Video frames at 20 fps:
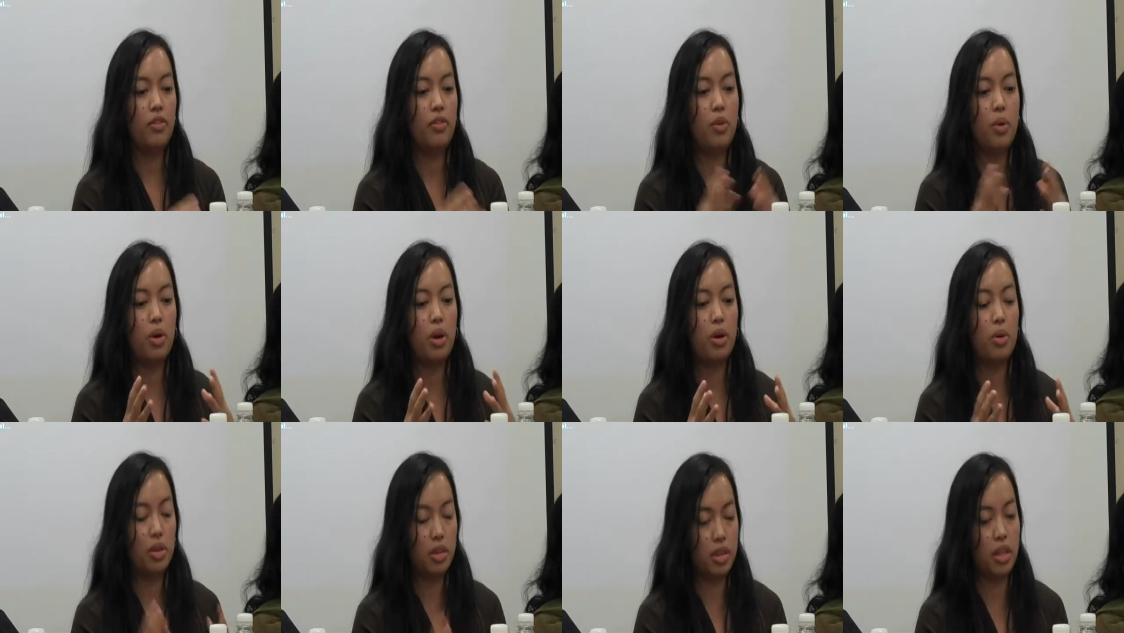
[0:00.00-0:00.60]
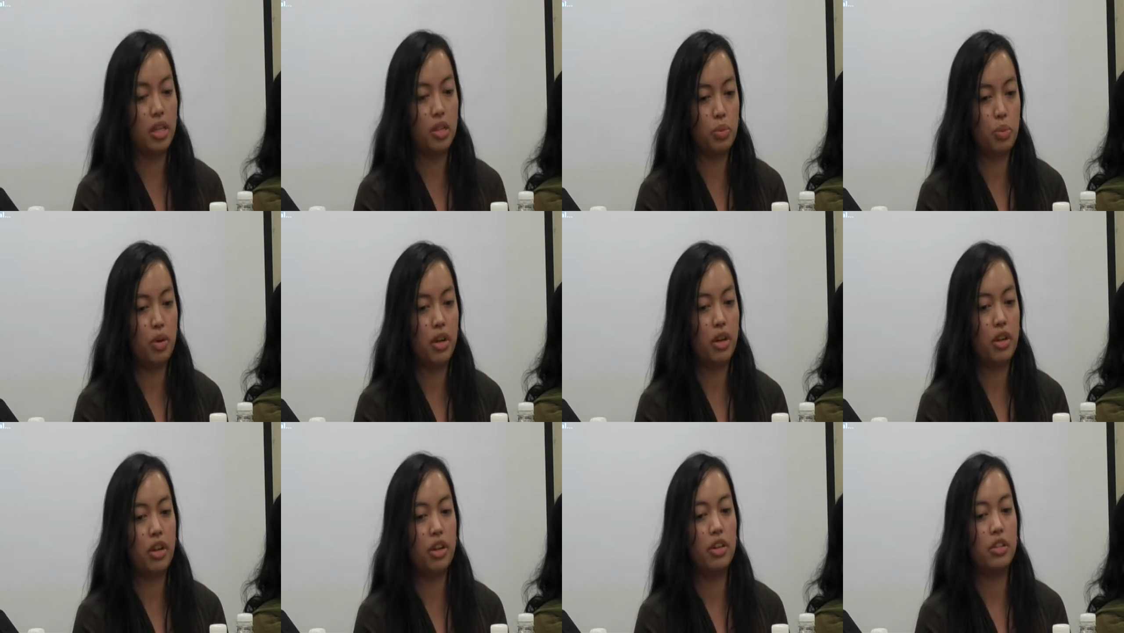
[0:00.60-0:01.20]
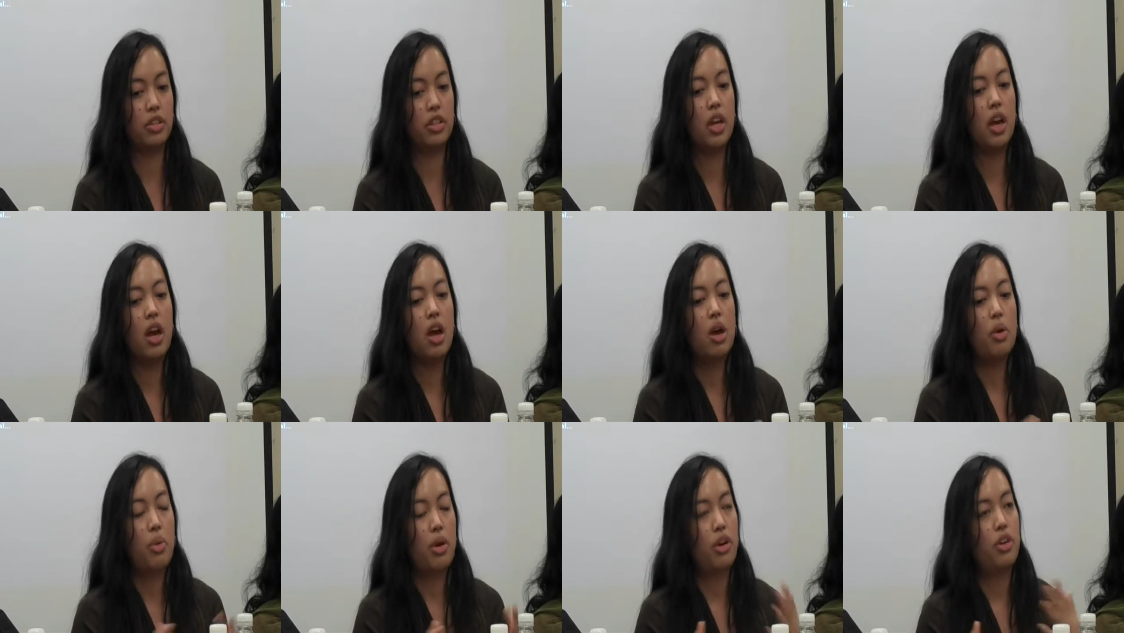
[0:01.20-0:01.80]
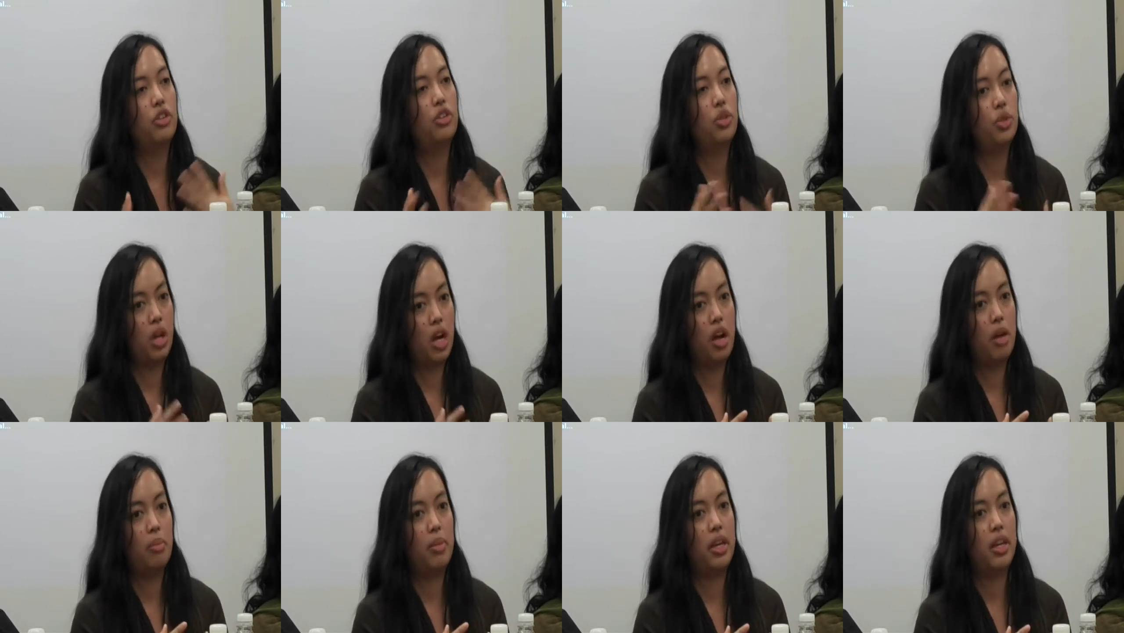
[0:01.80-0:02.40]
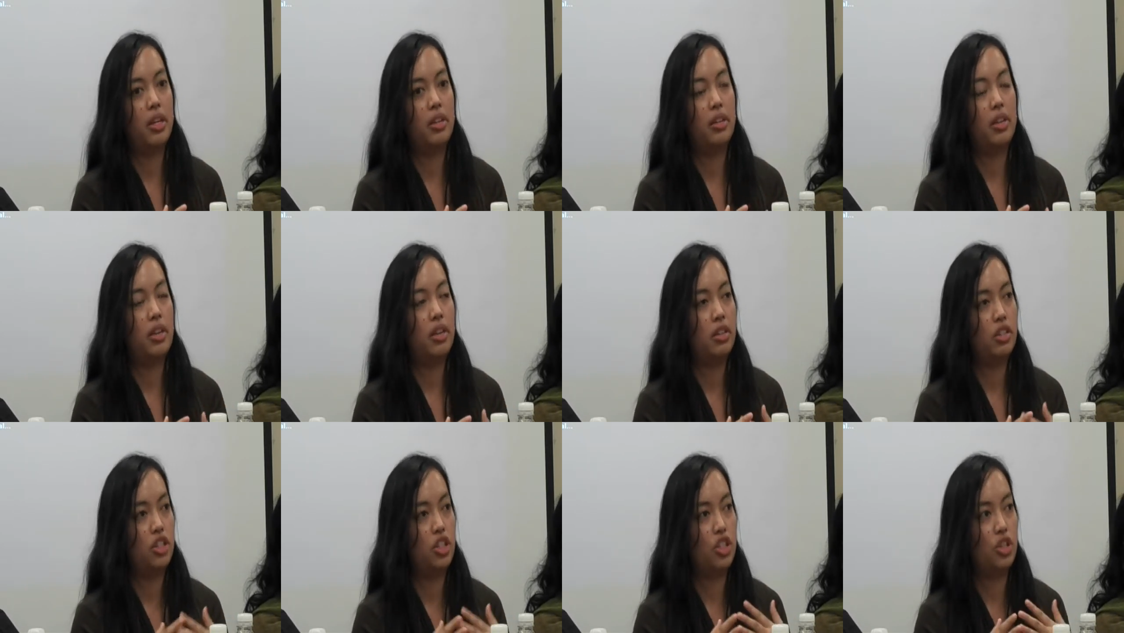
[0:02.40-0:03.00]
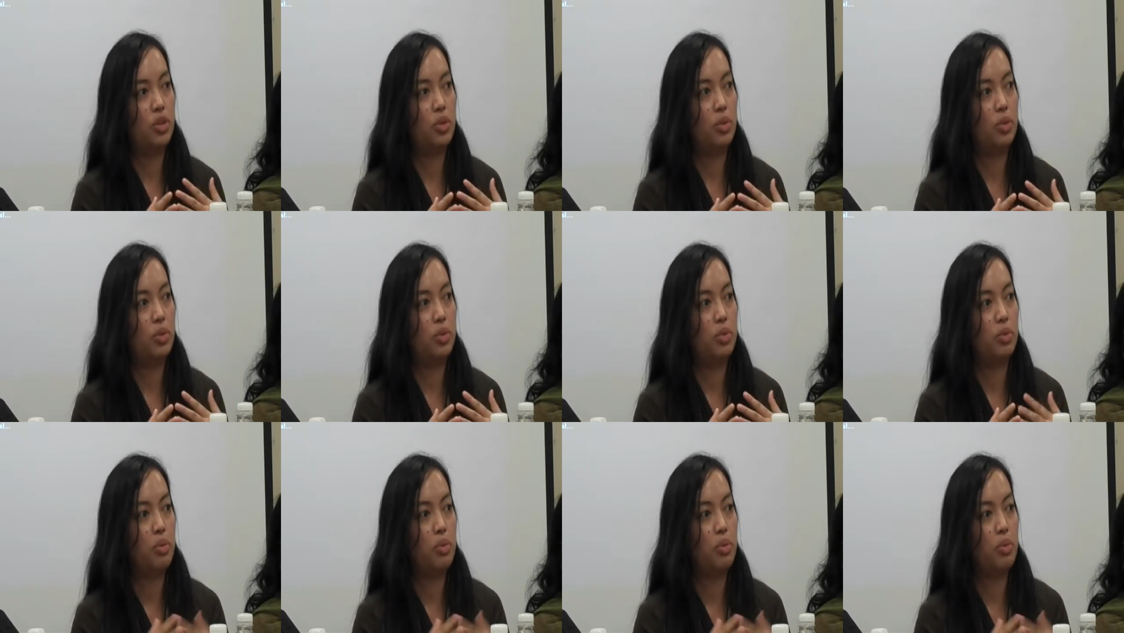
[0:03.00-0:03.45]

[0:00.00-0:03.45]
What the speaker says: for these workers who come in to